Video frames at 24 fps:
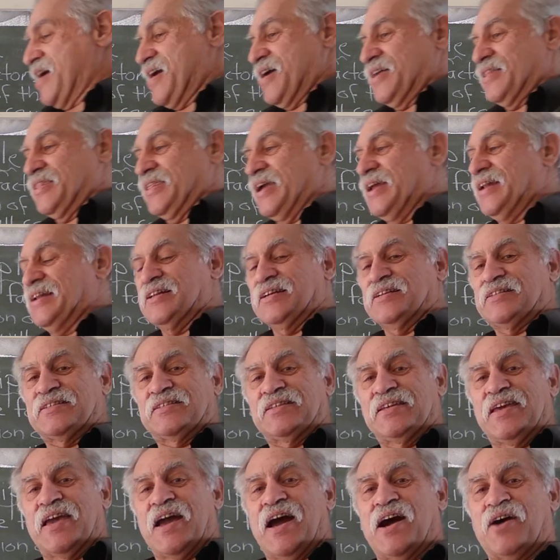then let's
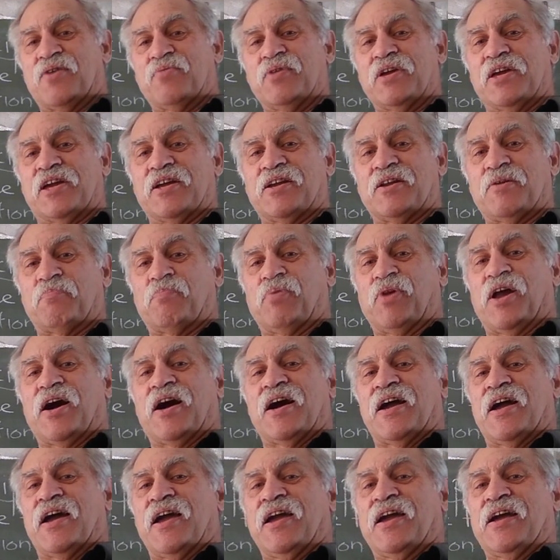see how we can
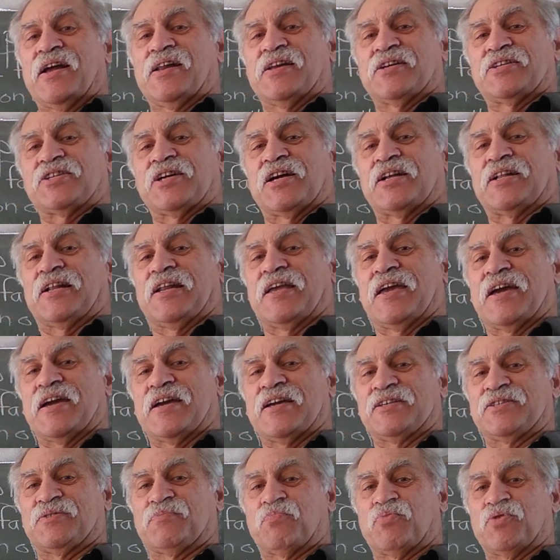apply Le
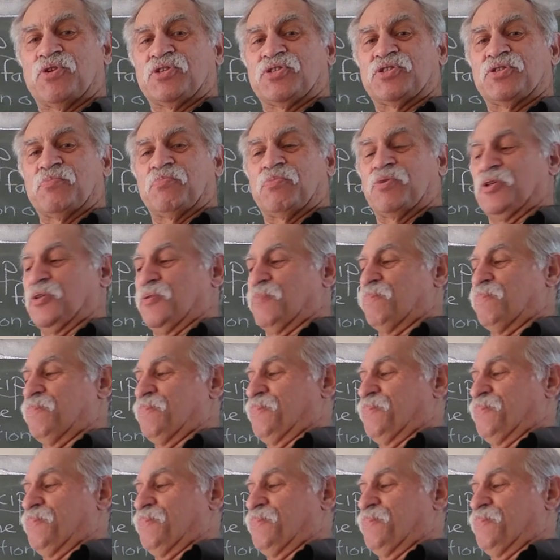Chatelier's Principle.